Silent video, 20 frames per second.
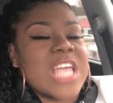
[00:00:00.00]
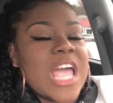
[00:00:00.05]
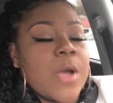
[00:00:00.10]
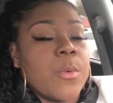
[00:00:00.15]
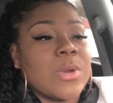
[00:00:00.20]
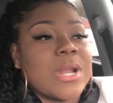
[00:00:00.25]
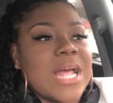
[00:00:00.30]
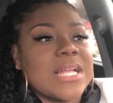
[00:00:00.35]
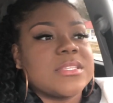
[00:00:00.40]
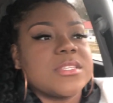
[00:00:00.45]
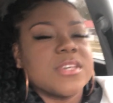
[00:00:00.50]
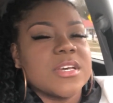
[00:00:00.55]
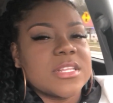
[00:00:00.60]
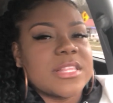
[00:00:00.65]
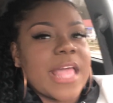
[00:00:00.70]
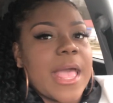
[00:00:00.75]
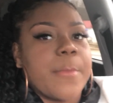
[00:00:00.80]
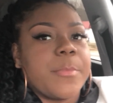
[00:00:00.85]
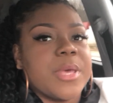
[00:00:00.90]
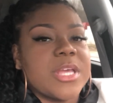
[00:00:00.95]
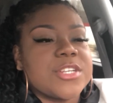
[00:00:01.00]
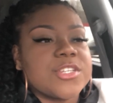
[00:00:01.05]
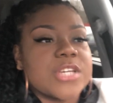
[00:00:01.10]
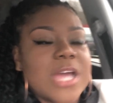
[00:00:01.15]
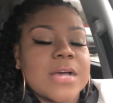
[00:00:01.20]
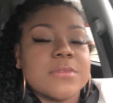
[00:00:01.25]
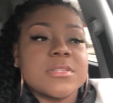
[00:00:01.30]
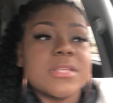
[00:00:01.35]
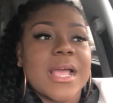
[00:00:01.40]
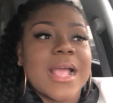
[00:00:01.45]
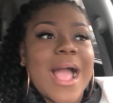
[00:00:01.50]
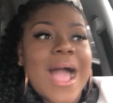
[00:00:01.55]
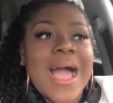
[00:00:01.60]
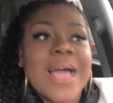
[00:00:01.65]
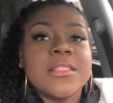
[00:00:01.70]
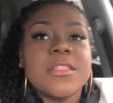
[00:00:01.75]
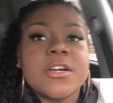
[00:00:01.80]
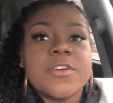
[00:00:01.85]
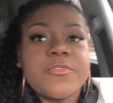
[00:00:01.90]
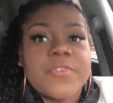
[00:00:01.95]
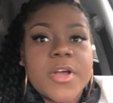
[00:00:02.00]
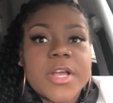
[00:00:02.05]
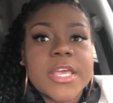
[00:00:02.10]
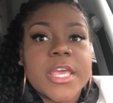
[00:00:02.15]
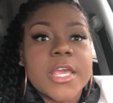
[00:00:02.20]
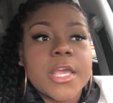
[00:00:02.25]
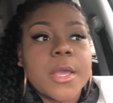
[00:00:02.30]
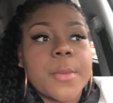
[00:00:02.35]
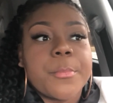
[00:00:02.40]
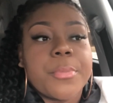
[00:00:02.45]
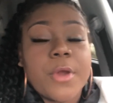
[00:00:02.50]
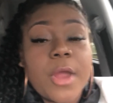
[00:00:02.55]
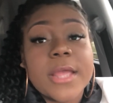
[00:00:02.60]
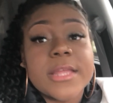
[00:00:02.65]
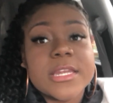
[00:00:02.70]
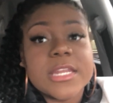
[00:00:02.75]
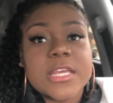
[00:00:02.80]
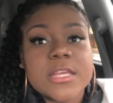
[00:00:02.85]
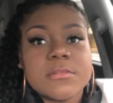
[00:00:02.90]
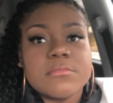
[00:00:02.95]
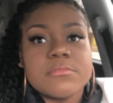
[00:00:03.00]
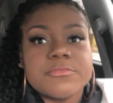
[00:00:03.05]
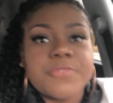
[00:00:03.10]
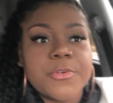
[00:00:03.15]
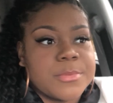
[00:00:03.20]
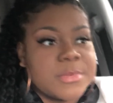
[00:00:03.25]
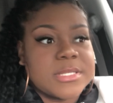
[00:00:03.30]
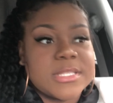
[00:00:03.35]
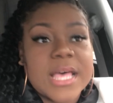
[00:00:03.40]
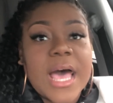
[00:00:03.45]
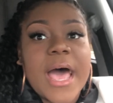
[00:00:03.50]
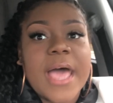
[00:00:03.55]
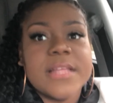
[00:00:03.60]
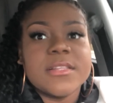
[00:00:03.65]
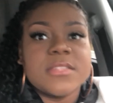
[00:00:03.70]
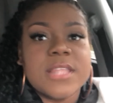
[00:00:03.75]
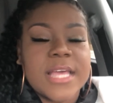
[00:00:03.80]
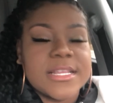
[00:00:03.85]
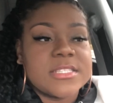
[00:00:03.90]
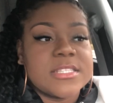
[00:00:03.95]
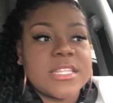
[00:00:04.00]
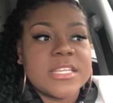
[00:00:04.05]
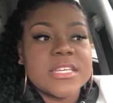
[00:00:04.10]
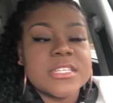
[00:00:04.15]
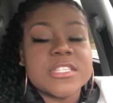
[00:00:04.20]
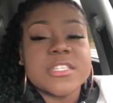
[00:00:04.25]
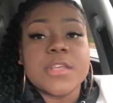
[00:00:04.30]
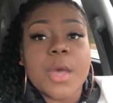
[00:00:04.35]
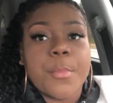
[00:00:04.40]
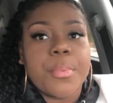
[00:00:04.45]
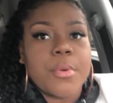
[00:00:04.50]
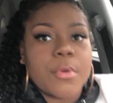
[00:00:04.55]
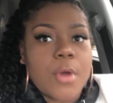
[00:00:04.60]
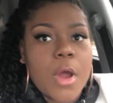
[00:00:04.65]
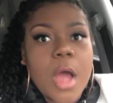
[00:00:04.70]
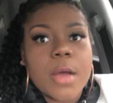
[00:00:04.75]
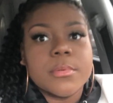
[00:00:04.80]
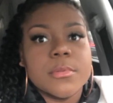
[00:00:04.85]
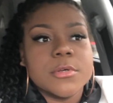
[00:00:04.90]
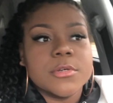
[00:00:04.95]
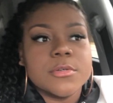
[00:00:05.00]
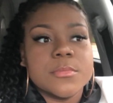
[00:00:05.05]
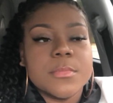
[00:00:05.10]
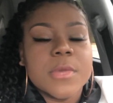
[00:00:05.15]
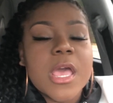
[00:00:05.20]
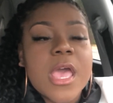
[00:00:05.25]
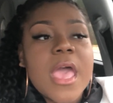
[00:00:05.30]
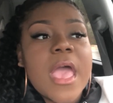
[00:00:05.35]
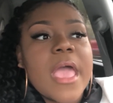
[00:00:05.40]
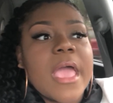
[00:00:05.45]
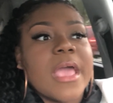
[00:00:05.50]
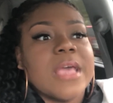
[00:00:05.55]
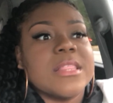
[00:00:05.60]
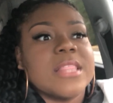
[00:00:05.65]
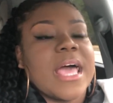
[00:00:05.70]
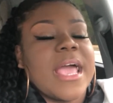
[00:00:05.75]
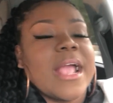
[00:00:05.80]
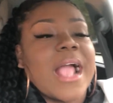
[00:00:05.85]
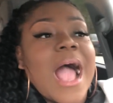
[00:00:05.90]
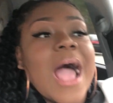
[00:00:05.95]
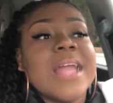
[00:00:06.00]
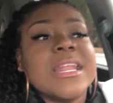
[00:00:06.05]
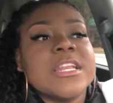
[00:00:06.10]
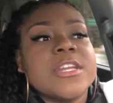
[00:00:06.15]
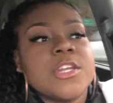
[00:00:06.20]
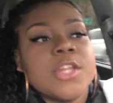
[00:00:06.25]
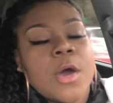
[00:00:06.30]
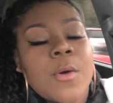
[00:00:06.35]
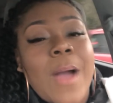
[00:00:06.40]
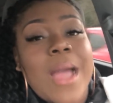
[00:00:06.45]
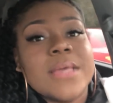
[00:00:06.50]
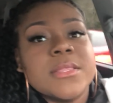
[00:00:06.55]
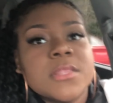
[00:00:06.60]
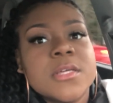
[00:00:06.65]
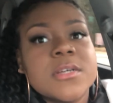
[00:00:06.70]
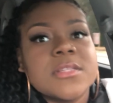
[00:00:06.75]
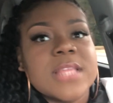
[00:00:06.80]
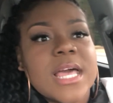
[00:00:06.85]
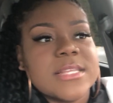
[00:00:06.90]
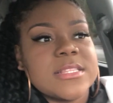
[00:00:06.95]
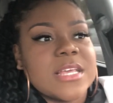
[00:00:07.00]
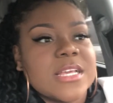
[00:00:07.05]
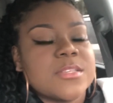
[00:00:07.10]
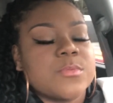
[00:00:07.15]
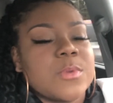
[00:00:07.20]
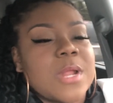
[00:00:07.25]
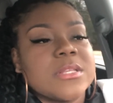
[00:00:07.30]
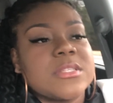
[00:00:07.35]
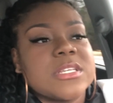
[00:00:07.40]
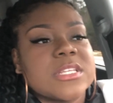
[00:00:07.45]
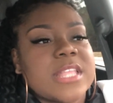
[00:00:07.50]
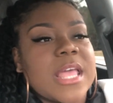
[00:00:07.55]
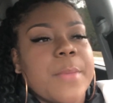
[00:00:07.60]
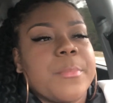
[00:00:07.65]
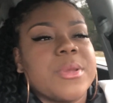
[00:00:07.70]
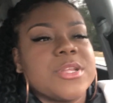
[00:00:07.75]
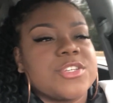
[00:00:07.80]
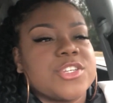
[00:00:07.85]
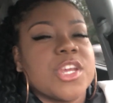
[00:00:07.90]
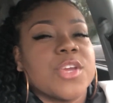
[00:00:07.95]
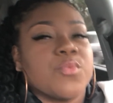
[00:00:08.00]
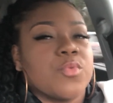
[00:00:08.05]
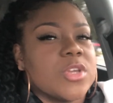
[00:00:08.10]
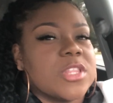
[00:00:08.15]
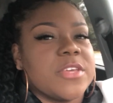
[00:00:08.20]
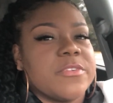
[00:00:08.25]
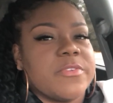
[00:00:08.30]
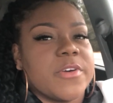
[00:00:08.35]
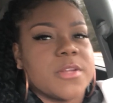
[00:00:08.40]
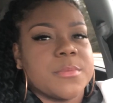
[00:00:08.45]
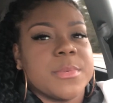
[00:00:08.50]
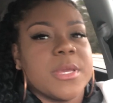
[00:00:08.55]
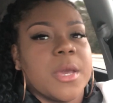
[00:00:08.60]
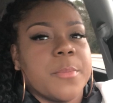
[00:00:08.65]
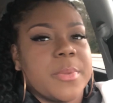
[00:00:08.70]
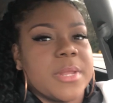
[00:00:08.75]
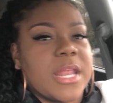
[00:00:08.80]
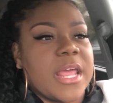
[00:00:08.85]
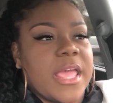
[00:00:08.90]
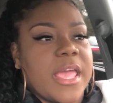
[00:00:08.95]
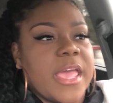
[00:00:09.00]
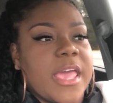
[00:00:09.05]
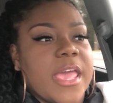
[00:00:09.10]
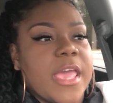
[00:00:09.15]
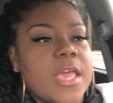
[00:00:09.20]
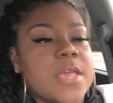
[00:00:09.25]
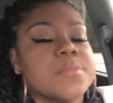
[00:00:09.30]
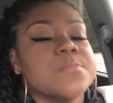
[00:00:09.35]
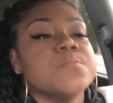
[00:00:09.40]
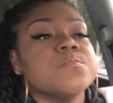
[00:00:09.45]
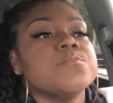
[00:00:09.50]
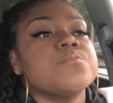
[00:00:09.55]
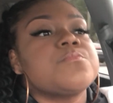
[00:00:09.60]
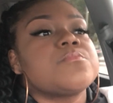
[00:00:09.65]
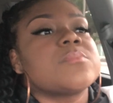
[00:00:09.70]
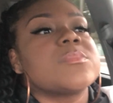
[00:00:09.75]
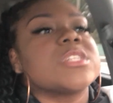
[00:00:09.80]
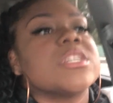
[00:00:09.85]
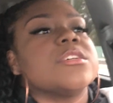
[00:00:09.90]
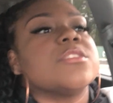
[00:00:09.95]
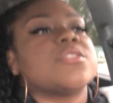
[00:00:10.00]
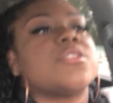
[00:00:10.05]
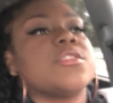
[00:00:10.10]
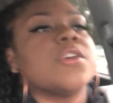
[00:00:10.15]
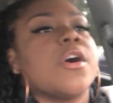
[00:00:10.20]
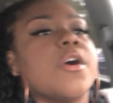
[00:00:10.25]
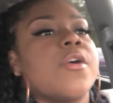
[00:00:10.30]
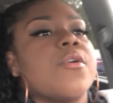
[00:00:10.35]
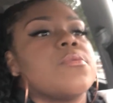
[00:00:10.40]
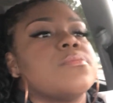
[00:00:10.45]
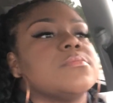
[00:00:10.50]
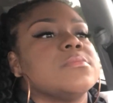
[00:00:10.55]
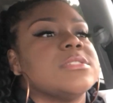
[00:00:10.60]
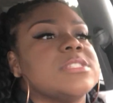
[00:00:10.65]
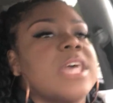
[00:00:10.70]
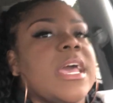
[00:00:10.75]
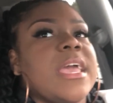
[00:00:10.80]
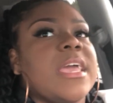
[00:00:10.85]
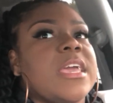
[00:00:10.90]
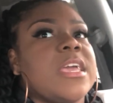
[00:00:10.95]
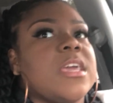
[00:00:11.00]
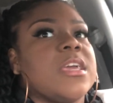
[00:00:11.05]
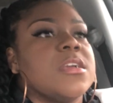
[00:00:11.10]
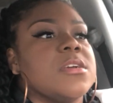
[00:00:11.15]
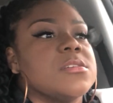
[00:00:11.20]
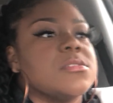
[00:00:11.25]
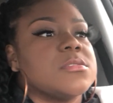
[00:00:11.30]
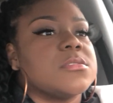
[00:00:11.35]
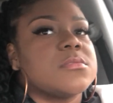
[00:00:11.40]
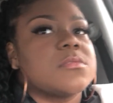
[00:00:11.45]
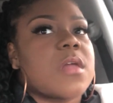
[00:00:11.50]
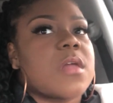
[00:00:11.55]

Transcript: and when I took that picture, I was like, I looking pregnant from the side. Like, this is a problem. And, like, I didn't know I looked like that. So when I took that picture, it really fucked me up in the head. So, dang.